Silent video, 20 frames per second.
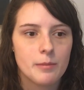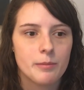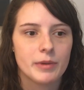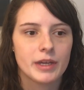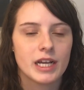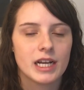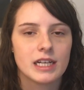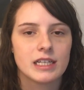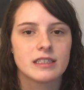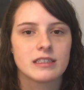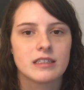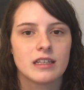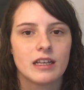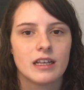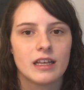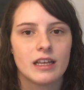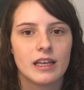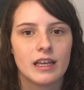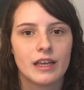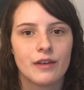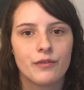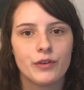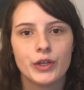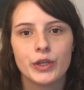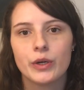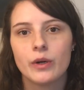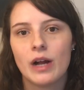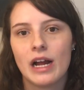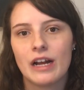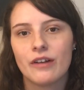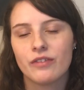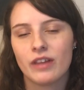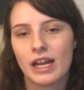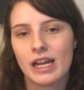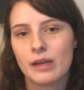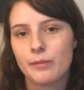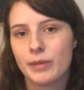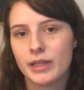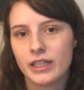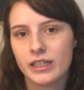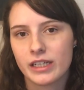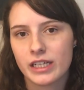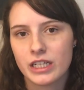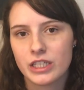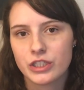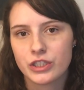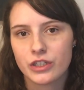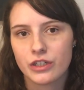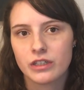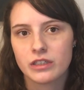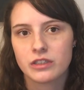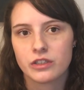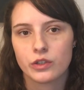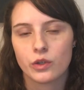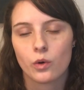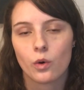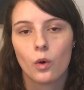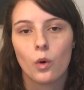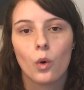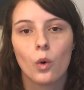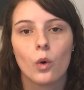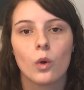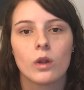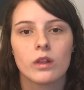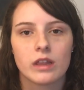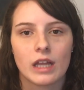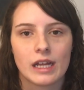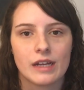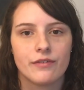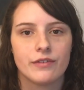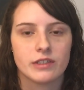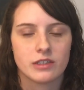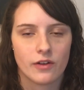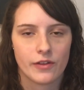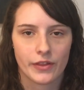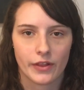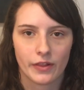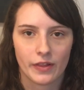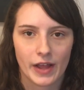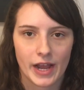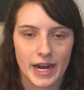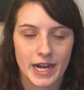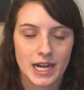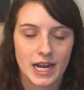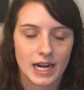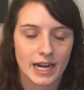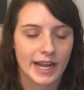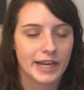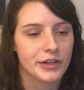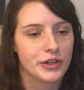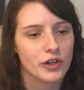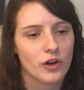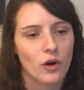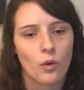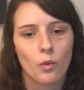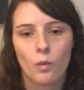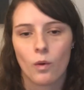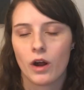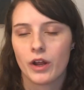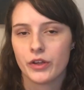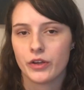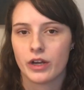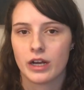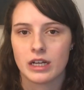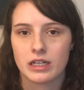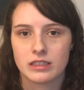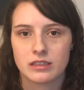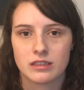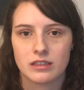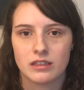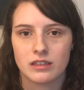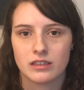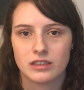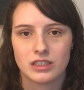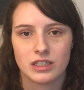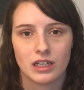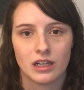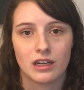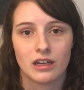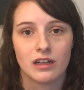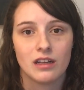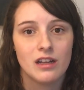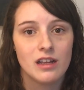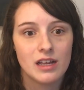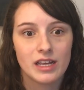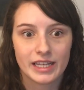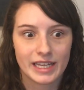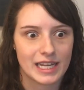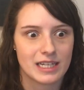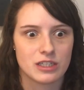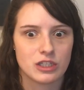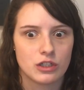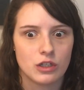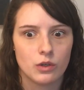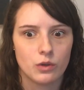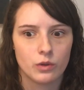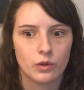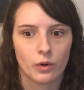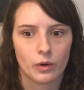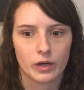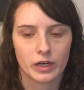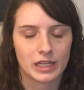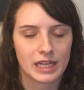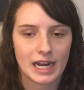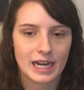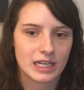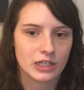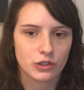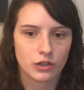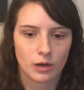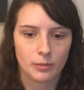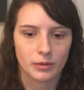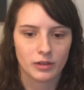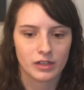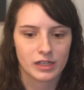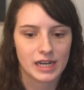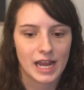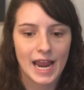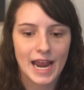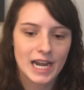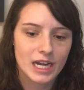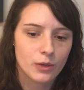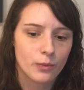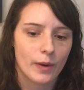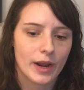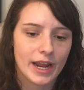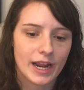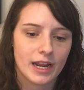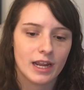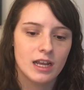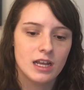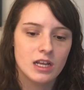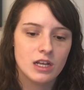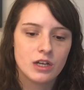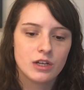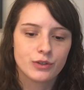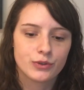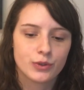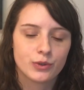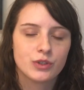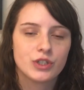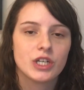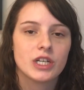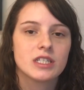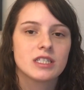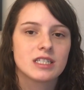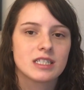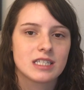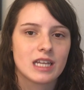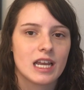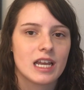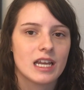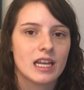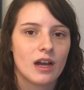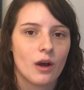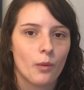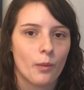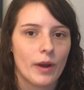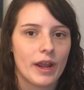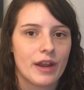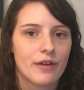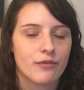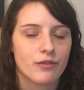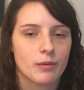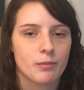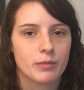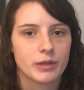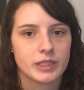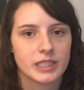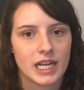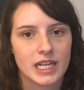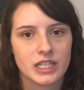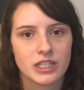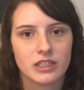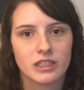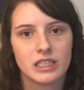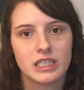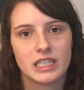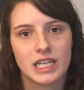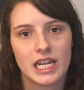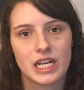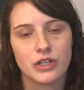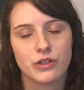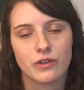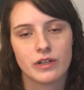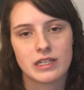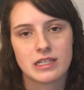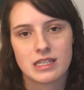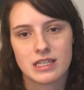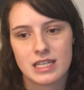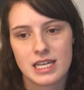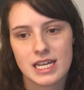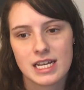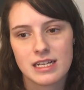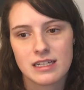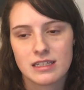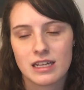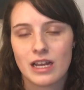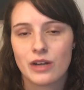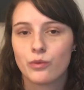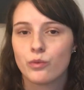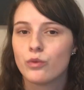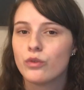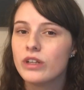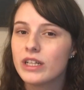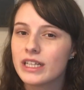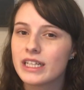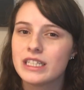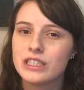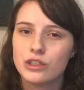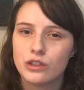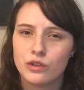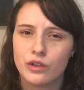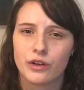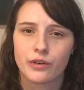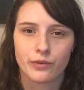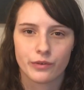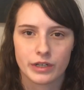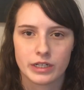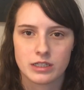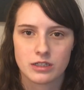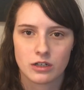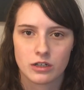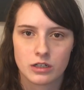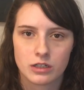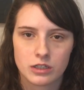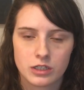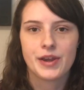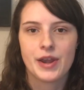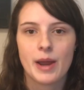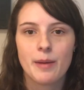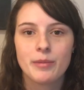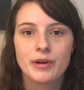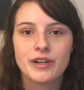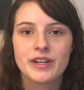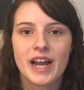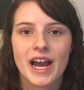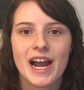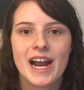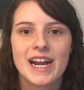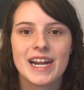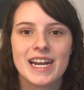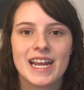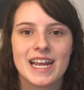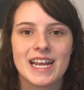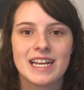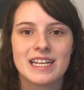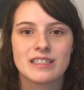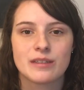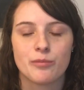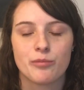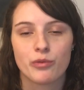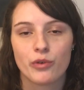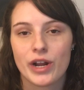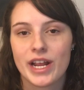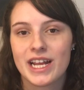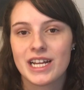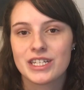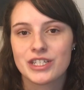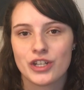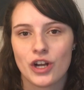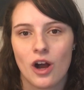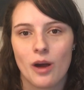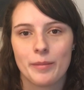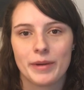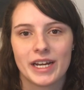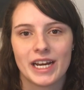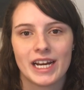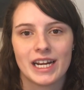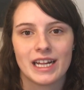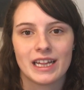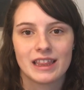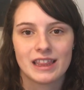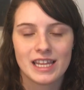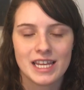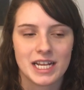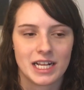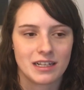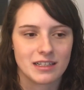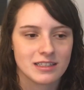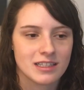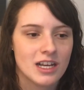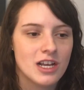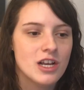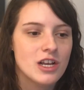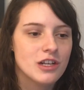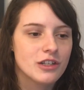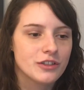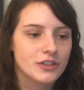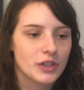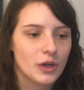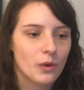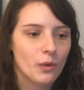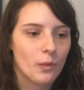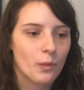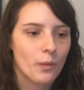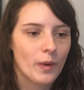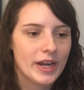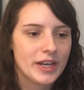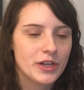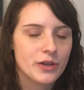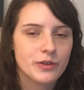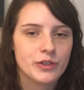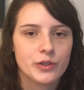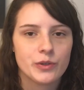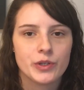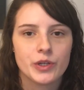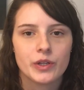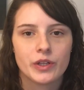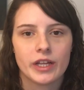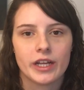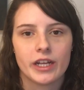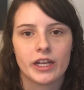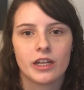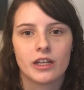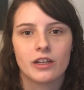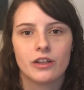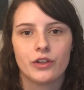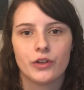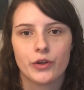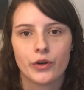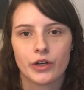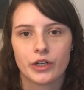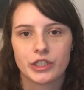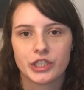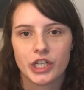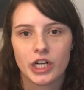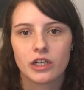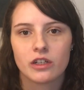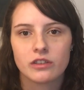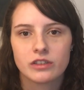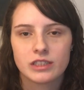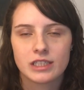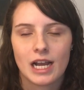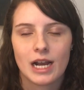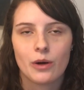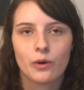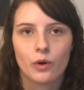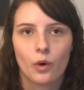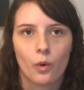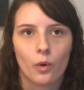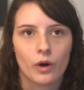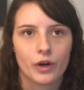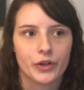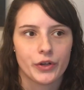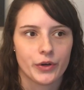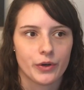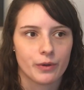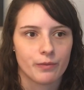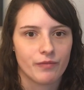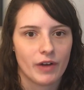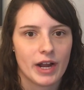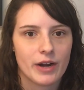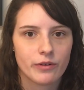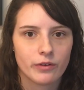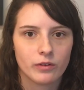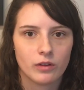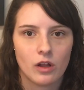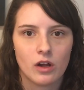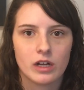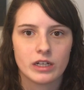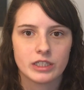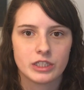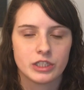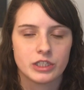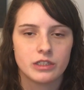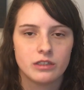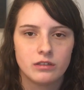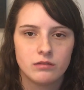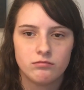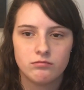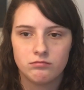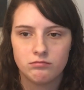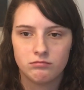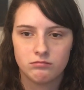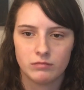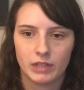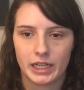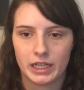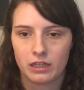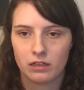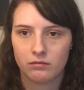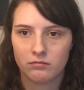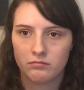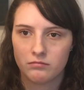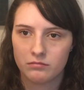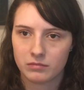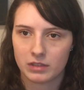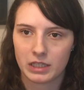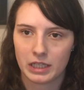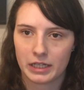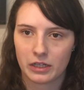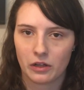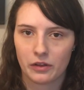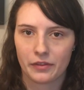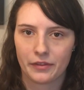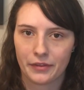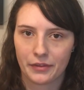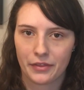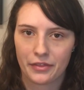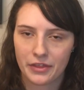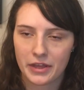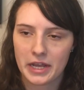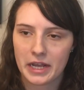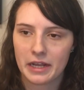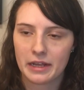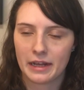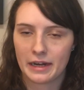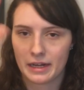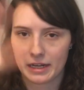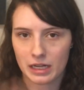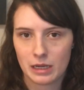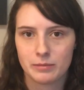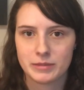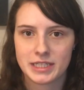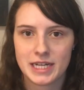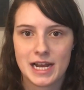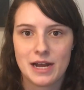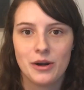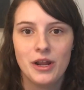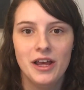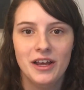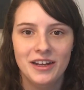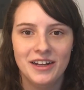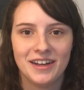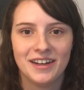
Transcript: because if you don't have liability insurance, your whole life is on the line, and I don't want you guys to get sued or get in trouble in any way. So just stay away from potentially dangerous things and really do your research. Number 9 is brand dominated things. So when you do your Jungle Scout or your viral launch, like click on the thing and it comes down,